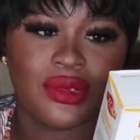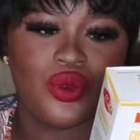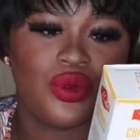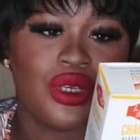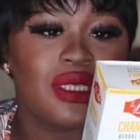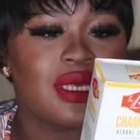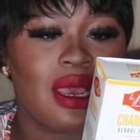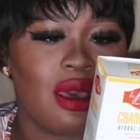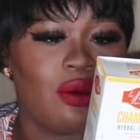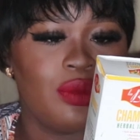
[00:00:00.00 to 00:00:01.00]
this will just
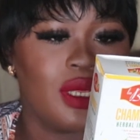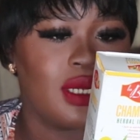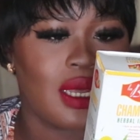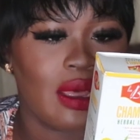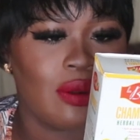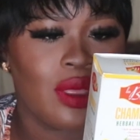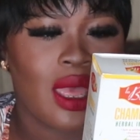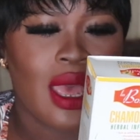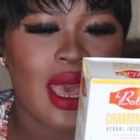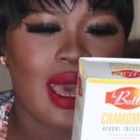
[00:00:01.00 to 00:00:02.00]
calm me down.
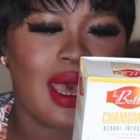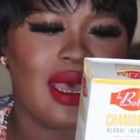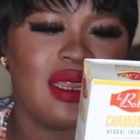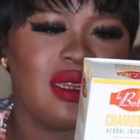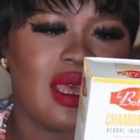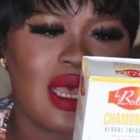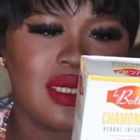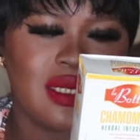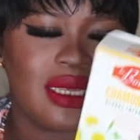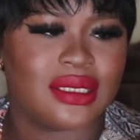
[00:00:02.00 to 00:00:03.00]
And
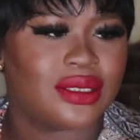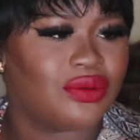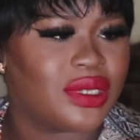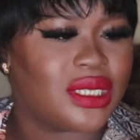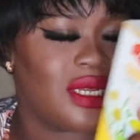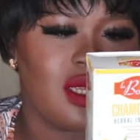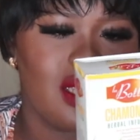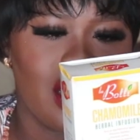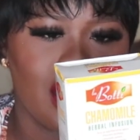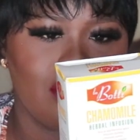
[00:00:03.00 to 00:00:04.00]
as it's written
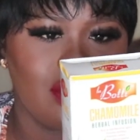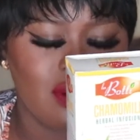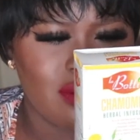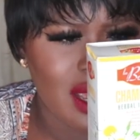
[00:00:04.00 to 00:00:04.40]
here, it